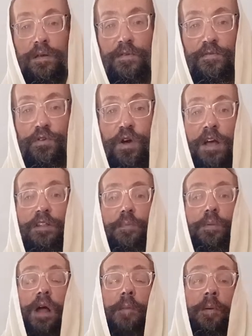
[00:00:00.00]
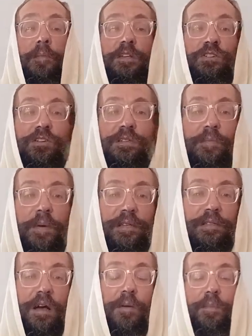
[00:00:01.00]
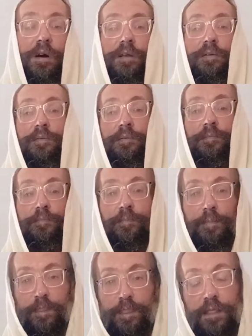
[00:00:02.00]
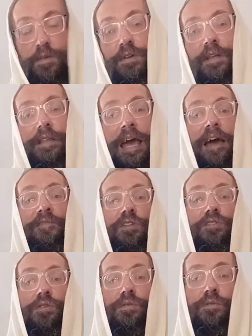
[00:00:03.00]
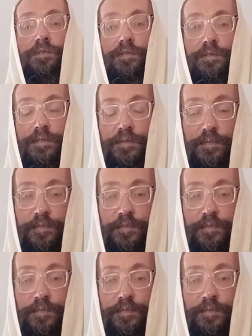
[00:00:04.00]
If you're going to put up a mezuzah by someone, you need to have the tools.